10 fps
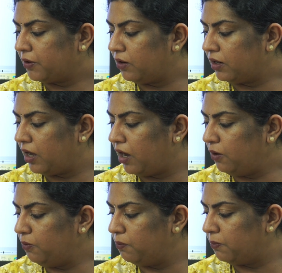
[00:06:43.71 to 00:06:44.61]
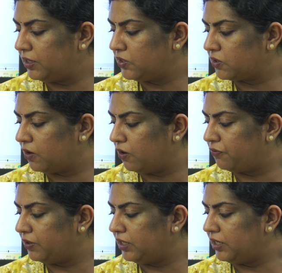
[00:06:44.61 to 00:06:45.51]
on how much
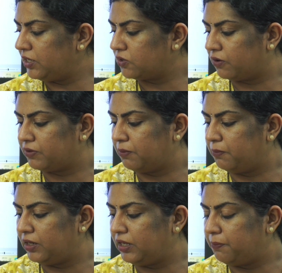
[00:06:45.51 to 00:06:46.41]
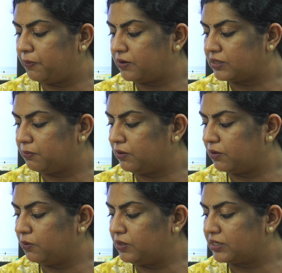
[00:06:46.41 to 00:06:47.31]
of each of the many possible
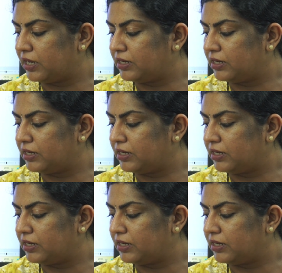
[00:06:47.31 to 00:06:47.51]
goods